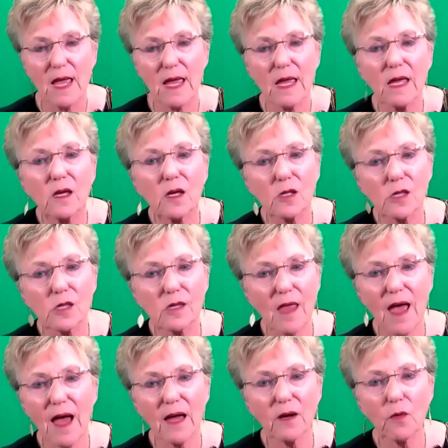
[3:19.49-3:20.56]
is
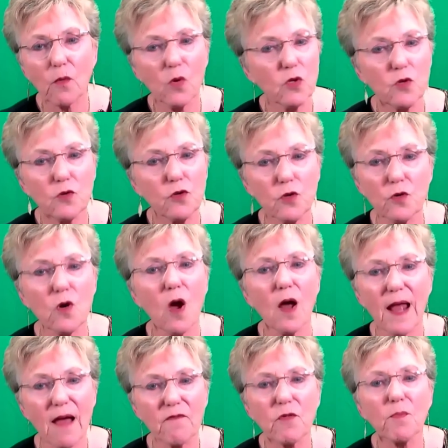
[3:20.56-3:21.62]
that when you do not
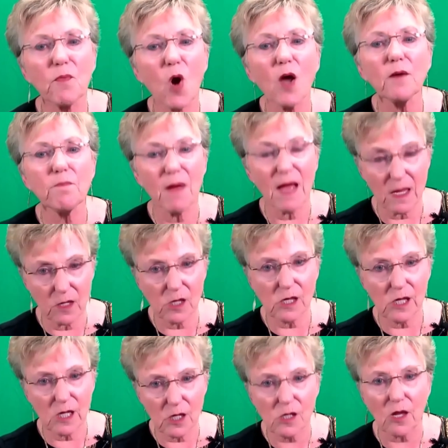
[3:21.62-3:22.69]
have the broadband
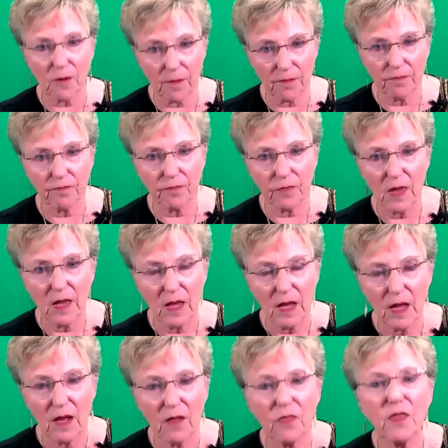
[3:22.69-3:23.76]
system,
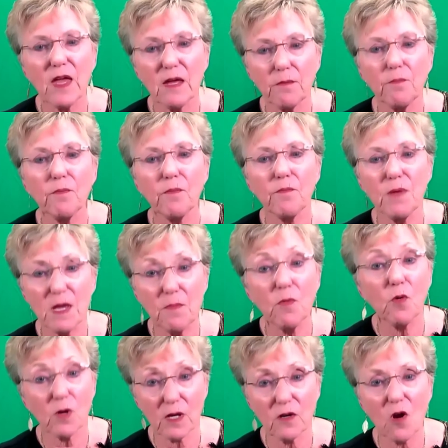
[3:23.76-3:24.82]
then people
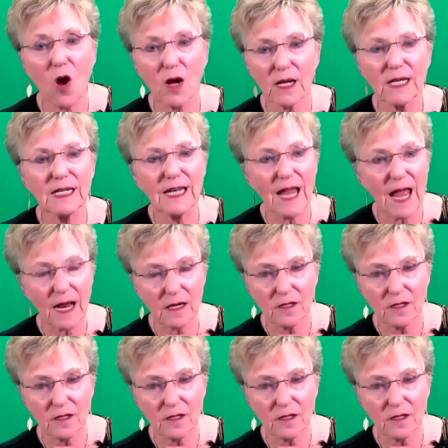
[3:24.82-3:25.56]
cannot connect.